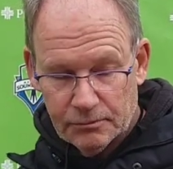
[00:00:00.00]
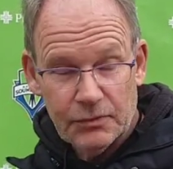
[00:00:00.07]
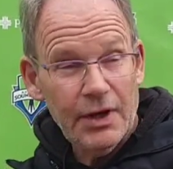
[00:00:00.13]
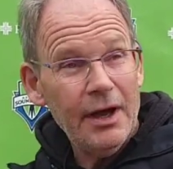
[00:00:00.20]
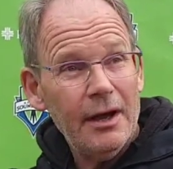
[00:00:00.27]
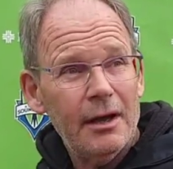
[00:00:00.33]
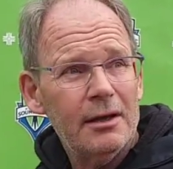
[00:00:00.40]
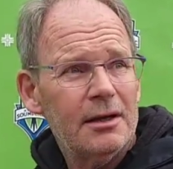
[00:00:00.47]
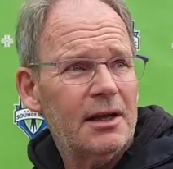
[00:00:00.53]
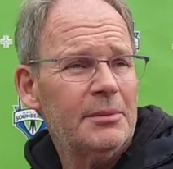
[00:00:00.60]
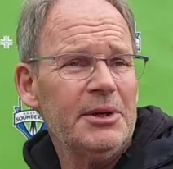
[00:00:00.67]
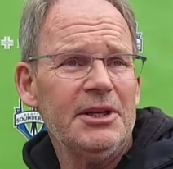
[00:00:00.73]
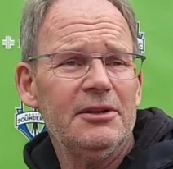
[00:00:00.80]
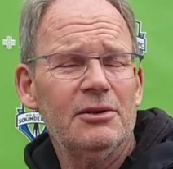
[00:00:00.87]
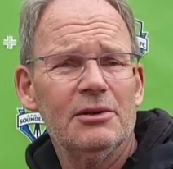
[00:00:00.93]
Yeah, I
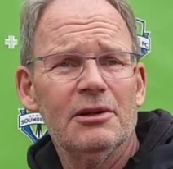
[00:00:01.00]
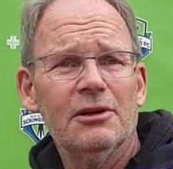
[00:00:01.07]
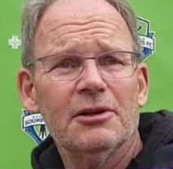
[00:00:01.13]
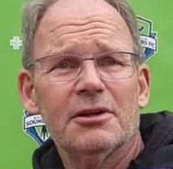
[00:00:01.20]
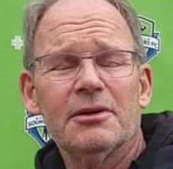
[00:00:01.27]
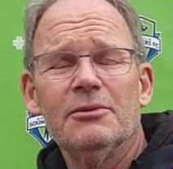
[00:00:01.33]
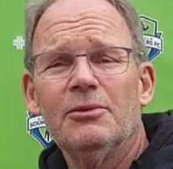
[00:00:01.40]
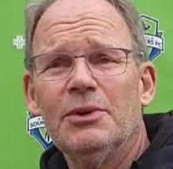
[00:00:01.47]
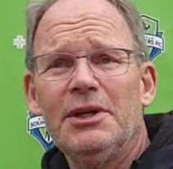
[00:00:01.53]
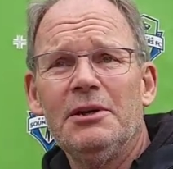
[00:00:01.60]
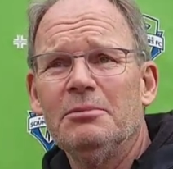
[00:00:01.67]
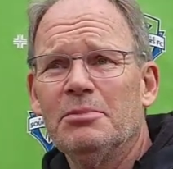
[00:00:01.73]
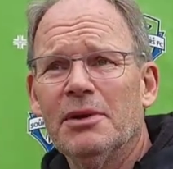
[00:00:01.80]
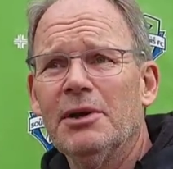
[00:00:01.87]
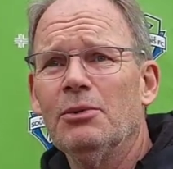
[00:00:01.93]
mean, look, we
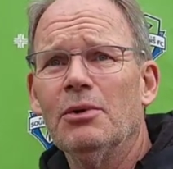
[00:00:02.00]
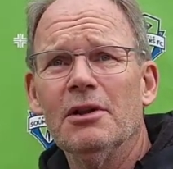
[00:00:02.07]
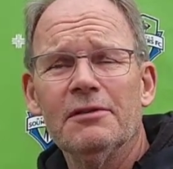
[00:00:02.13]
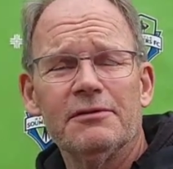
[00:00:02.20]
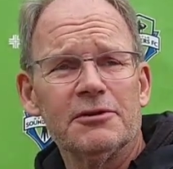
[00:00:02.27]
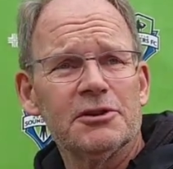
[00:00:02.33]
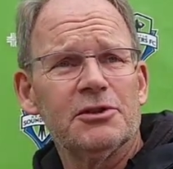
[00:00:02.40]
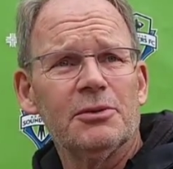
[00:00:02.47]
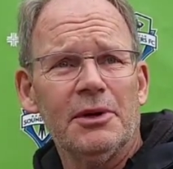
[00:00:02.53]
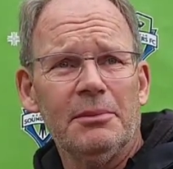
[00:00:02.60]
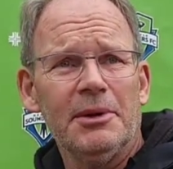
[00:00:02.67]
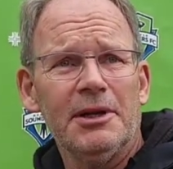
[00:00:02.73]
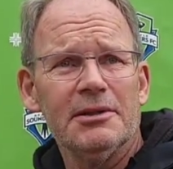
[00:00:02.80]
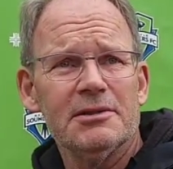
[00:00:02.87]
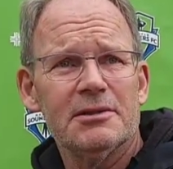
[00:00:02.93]
didn't play well the first 20
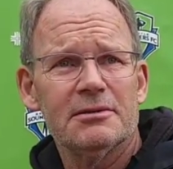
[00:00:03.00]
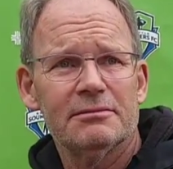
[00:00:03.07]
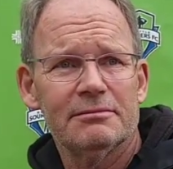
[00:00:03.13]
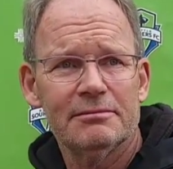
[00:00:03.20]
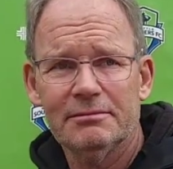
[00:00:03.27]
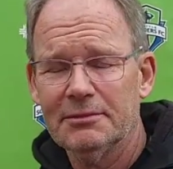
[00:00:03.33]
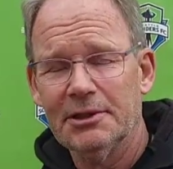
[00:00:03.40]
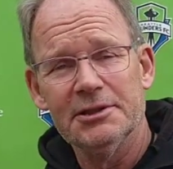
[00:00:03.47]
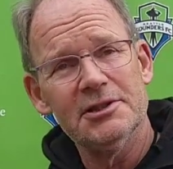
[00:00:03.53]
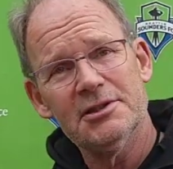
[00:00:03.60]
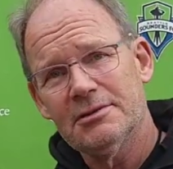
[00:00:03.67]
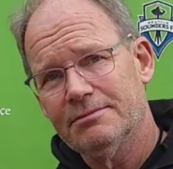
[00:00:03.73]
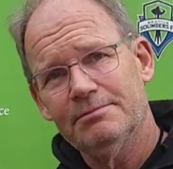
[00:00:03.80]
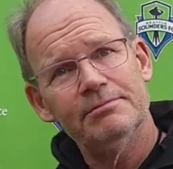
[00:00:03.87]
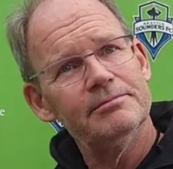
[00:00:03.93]
minutes.
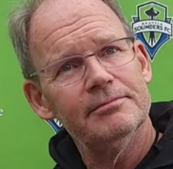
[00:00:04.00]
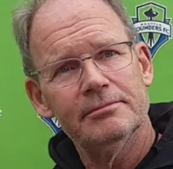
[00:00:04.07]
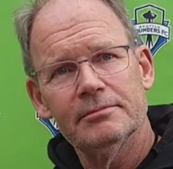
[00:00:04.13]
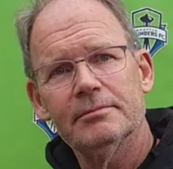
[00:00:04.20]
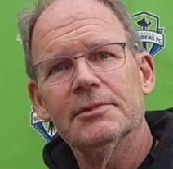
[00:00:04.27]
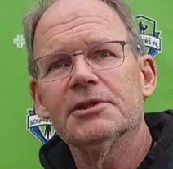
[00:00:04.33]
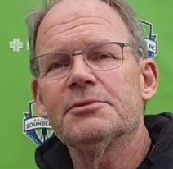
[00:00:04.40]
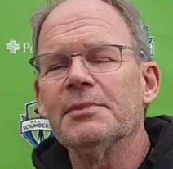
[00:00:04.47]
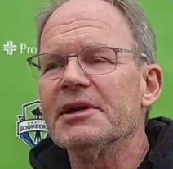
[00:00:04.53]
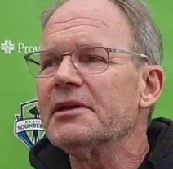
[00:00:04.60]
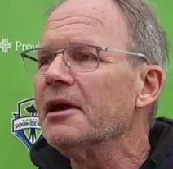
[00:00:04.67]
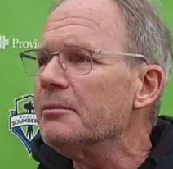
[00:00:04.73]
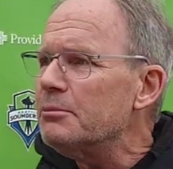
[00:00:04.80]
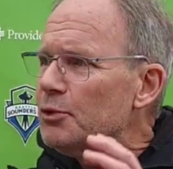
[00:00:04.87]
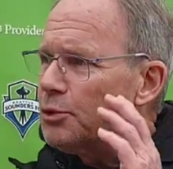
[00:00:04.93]
Let's make
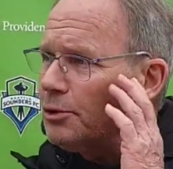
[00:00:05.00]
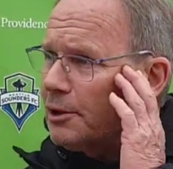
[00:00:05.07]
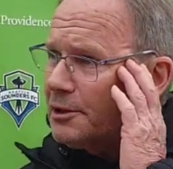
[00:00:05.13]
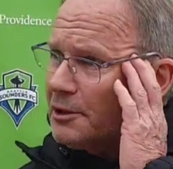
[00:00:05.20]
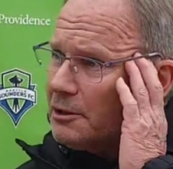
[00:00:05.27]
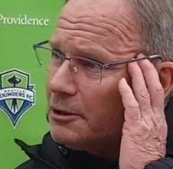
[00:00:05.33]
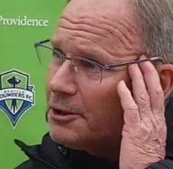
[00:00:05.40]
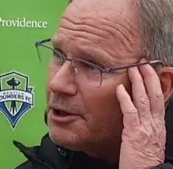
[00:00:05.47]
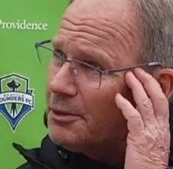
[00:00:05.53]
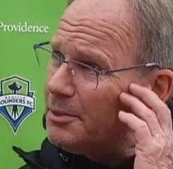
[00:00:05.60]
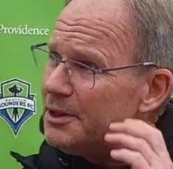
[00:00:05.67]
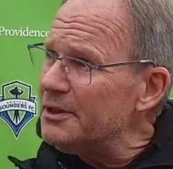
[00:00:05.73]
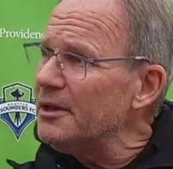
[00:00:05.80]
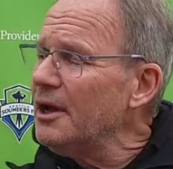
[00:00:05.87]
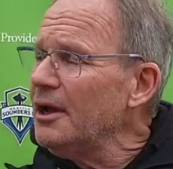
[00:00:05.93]
that brutally clear.
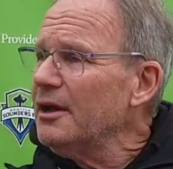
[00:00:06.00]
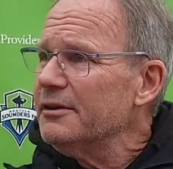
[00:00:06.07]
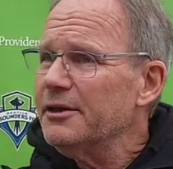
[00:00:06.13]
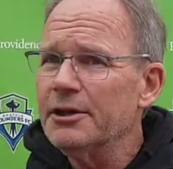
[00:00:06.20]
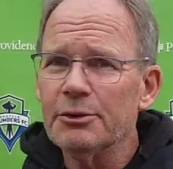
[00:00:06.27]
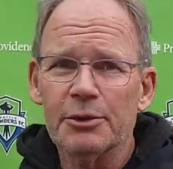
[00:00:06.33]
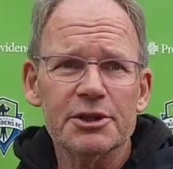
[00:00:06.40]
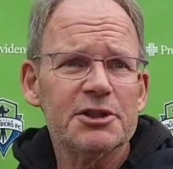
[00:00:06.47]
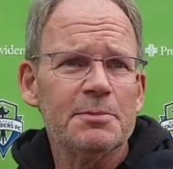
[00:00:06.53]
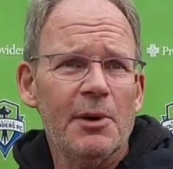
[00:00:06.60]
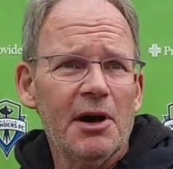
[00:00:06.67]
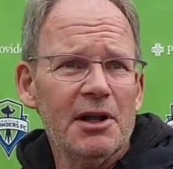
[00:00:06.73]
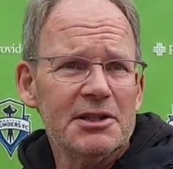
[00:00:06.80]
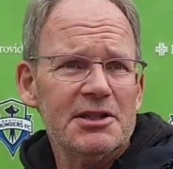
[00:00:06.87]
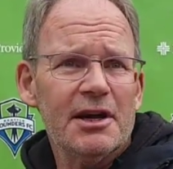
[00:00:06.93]
But then the
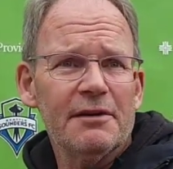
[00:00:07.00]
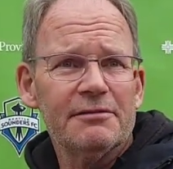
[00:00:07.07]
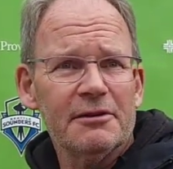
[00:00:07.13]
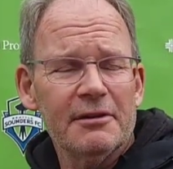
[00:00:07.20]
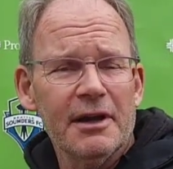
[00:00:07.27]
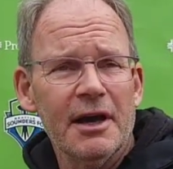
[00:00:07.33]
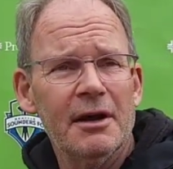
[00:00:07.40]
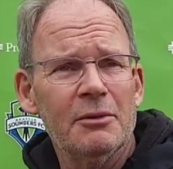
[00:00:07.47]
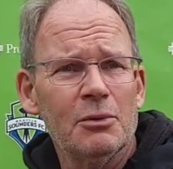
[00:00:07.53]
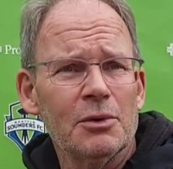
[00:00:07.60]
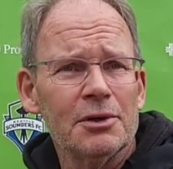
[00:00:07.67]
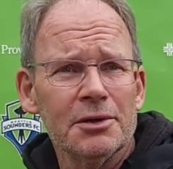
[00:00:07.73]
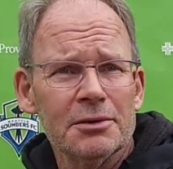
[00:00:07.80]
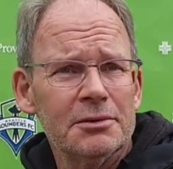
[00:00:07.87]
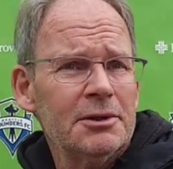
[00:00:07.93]
response after that
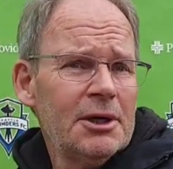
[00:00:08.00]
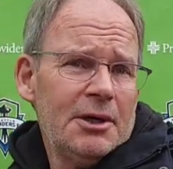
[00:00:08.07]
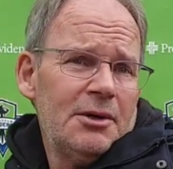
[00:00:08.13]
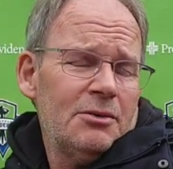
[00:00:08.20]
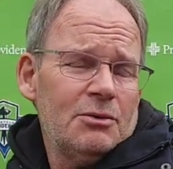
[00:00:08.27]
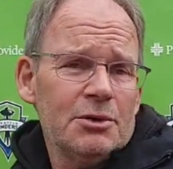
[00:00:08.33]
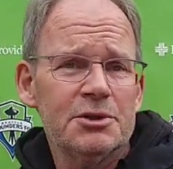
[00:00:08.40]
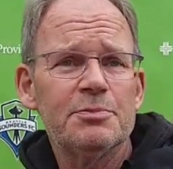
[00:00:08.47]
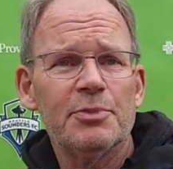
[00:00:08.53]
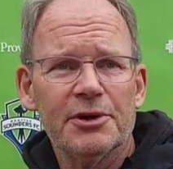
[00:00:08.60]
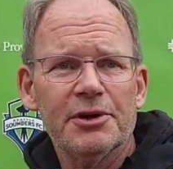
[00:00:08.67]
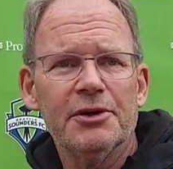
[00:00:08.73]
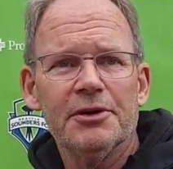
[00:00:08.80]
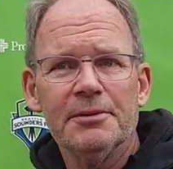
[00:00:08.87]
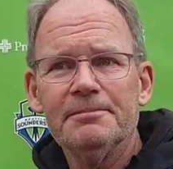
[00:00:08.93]
was pretty
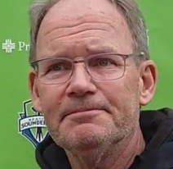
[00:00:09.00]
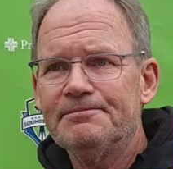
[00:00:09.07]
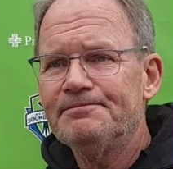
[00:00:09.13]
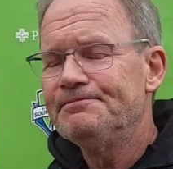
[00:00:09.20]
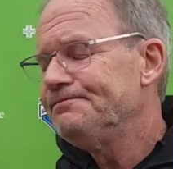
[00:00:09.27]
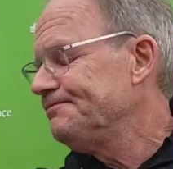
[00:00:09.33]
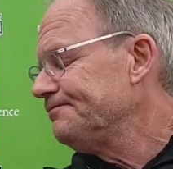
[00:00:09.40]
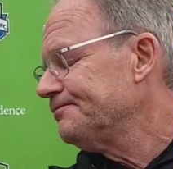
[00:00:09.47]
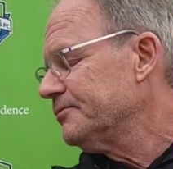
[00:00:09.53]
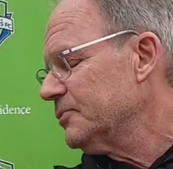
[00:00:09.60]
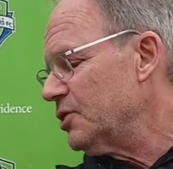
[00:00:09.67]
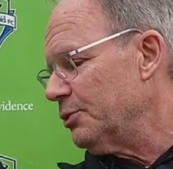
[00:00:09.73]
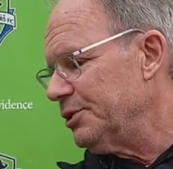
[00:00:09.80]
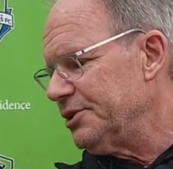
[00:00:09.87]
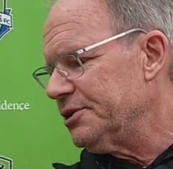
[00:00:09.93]
good.
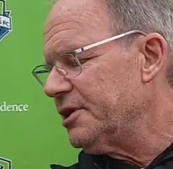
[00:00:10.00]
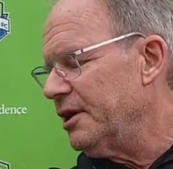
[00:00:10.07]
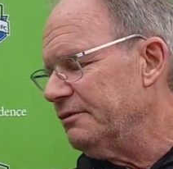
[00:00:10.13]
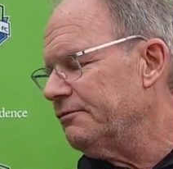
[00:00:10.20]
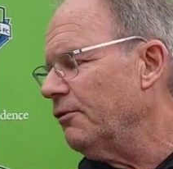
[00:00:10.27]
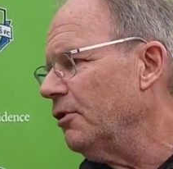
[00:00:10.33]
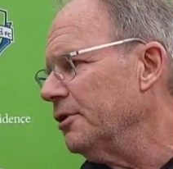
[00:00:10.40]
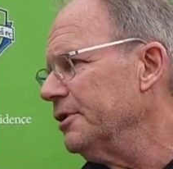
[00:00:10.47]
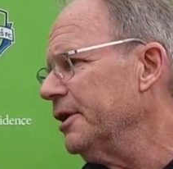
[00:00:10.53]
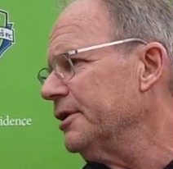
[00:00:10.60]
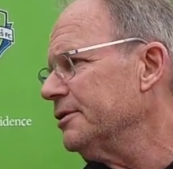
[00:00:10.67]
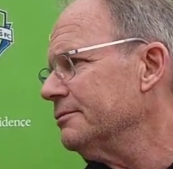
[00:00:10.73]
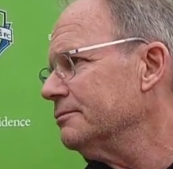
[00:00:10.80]
So we just can't fall in that.